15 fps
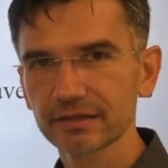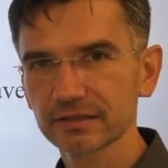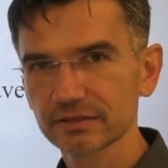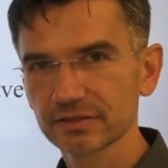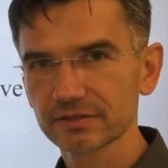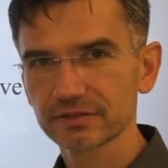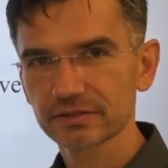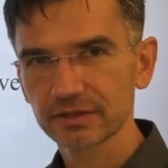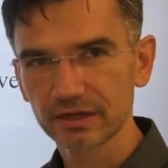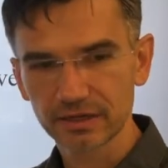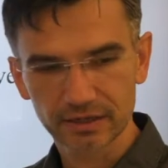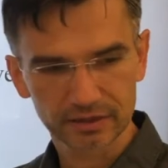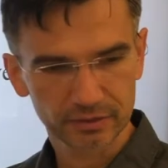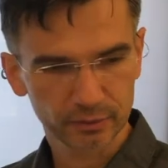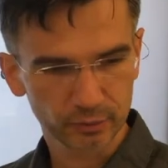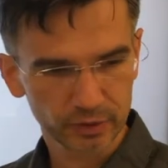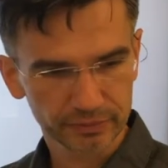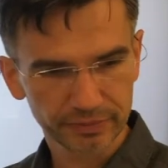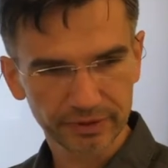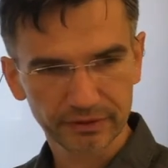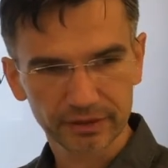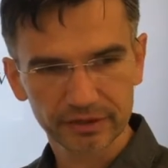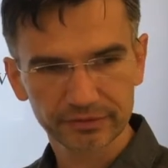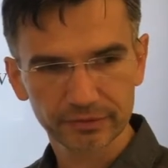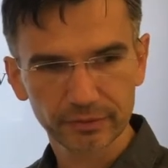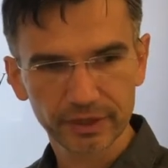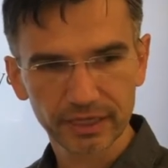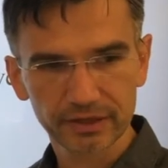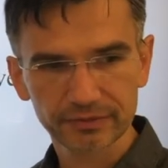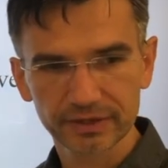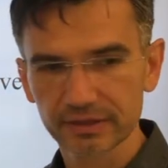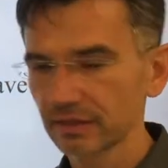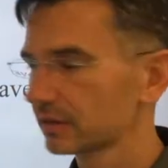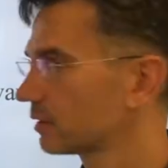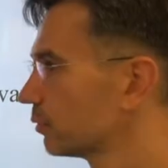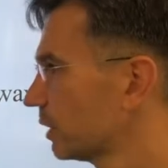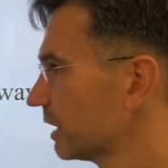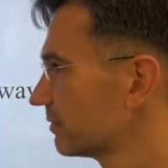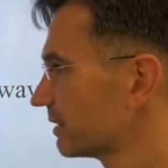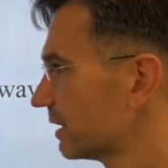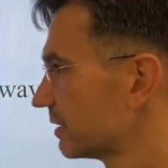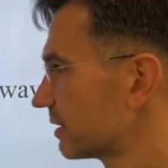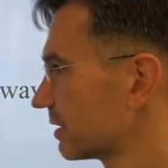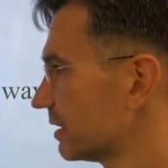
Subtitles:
This is 1 period of a wave, and then the wavelength